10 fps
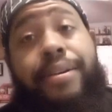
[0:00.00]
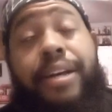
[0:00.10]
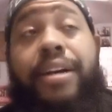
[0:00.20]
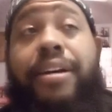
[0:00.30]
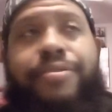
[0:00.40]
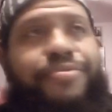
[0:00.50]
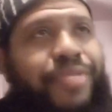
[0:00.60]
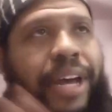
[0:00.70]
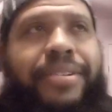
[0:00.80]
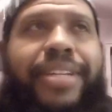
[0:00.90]
I'll
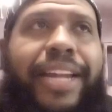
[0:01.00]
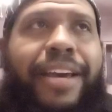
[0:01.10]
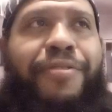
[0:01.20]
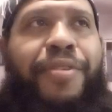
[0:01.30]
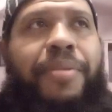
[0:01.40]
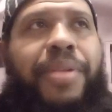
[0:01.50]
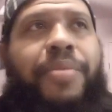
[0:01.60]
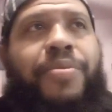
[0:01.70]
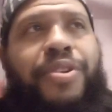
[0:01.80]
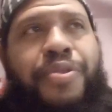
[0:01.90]
say that for I was like,
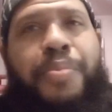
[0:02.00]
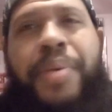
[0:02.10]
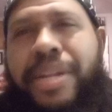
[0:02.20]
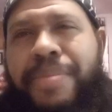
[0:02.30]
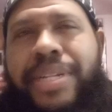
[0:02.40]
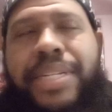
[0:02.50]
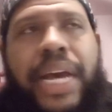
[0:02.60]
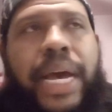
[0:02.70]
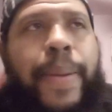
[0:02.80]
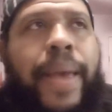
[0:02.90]
we're doing pessimist
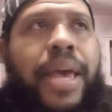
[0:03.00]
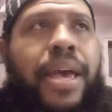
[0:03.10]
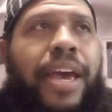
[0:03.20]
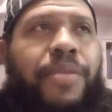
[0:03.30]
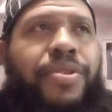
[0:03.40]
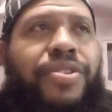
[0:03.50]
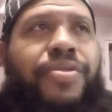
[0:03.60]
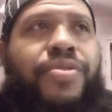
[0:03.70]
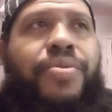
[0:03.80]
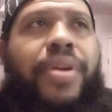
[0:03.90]
side, and we're
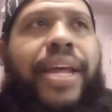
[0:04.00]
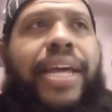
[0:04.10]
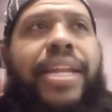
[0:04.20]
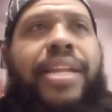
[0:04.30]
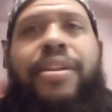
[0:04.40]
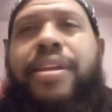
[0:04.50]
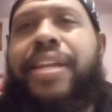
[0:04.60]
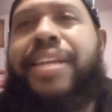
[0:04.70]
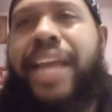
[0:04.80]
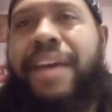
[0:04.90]
doing it, and
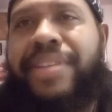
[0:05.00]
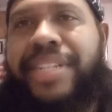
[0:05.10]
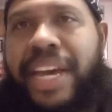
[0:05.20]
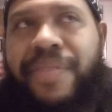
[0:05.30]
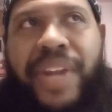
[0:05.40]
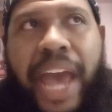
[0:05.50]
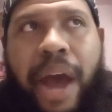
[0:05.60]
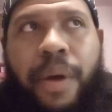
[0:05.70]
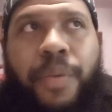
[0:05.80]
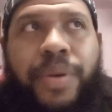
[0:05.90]
then having Xavien
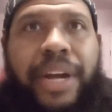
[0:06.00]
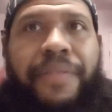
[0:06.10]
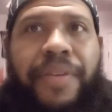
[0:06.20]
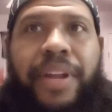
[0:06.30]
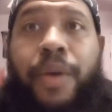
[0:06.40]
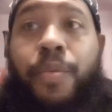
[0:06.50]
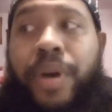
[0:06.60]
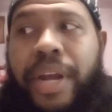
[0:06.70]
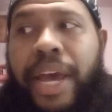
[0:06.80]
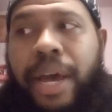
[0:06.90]
Howard, which I felt like
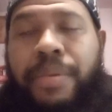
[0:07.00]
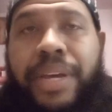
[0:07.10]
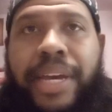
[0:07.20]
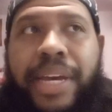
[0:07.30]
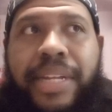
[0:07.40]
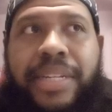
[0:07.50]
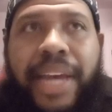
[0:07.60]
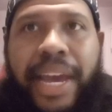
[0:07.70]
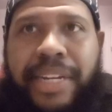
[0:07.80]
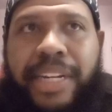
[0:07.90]
would have helped against
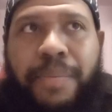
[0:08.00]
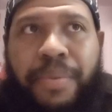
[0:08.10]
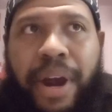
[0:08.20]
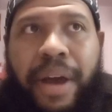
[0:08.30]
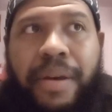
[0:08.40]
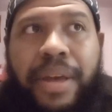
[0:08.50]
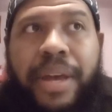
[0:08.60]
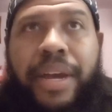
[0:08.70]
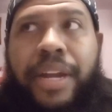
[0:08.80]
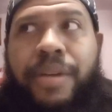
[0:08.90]
AJ Brown,
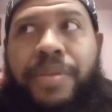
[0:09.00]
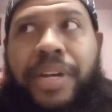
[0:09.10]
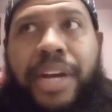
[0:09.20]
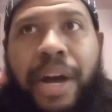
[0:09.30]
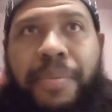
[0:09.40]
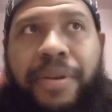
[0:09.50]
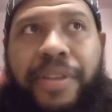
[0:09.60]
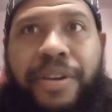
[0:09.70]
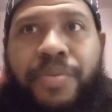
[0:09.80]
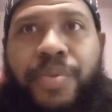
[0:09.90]
because there were a couple of
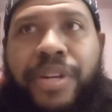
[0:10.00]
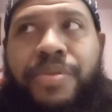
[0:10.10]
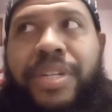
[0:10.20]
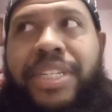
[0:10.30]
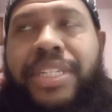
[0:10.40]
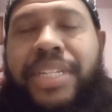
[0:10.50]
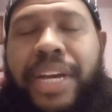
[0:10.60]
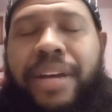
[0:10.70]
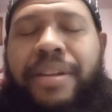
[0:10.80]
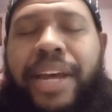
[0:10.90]
those where you could just
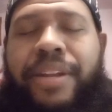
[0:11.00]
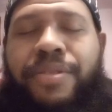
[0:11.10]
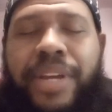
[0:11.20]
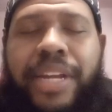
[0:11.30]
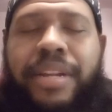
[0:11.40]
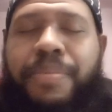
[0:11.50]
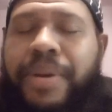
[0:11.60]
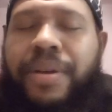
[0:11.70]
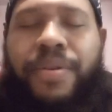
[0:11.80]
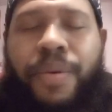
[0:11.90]
tell that those
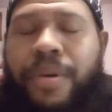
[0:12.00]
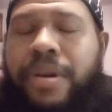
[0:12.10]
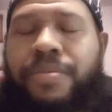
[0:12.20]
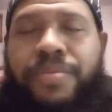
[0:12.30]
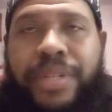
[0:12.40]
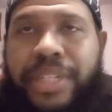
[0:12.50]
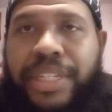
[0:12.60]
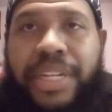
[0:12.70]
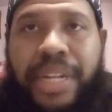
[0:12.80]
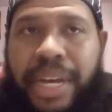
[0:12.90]
inexperienced corner was
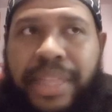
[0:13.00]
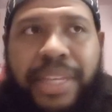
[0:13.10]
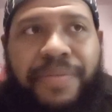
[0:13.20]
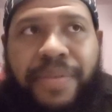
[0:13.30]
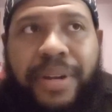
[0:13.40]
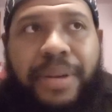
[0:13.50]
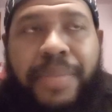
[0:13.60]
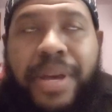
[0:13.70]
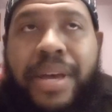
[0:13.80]
just nothing for them.